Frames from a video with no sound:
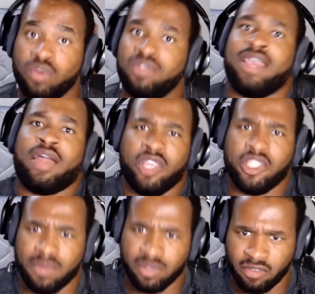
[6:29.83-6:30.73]
the
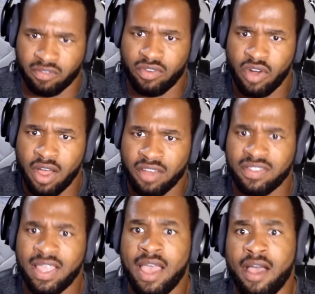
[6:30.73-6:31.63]
arrangement of rocks
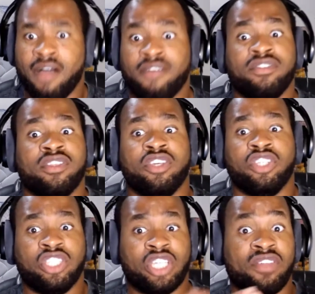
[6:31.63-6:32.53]
of
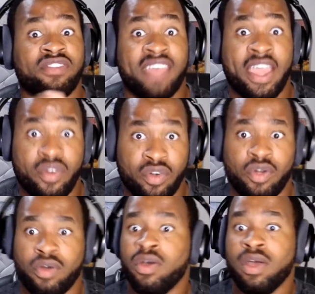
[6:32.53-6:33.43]
the
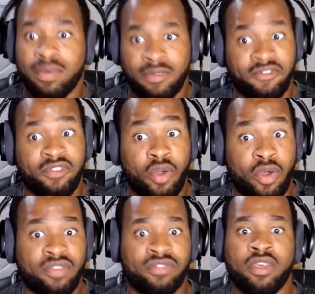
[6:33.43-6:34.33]
Jezero
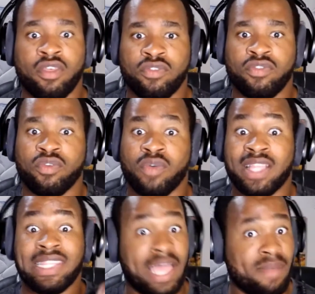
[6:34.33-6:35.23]
floors to
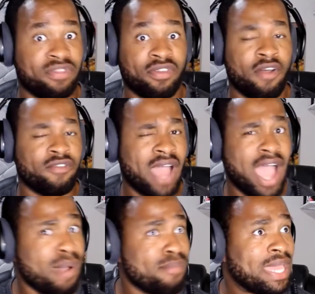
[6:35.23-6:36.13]
depth of
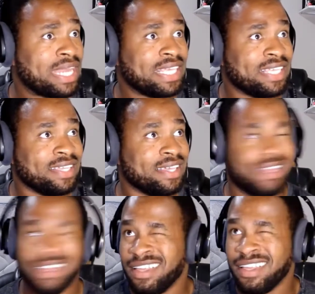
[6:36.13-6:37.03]
how many?
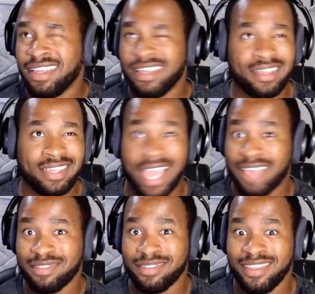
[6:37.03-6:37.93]

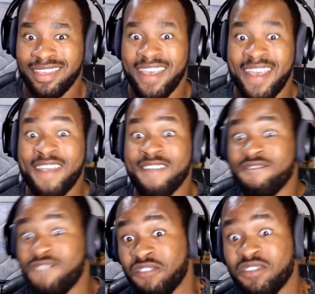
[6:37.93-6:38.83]
Guess?
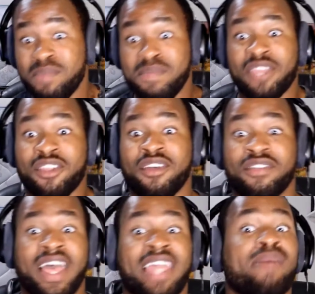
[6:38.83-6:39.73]
50
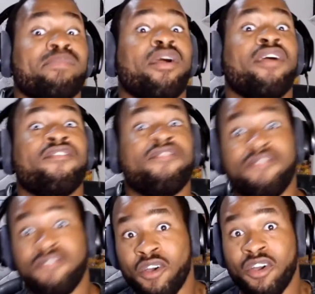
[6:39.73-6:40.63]
meters and above
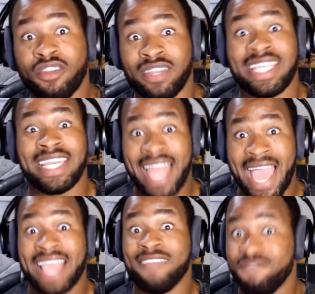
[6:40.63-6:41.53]

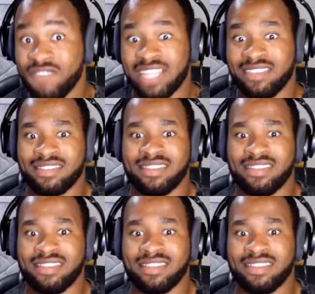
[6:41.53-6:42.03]
49 feet.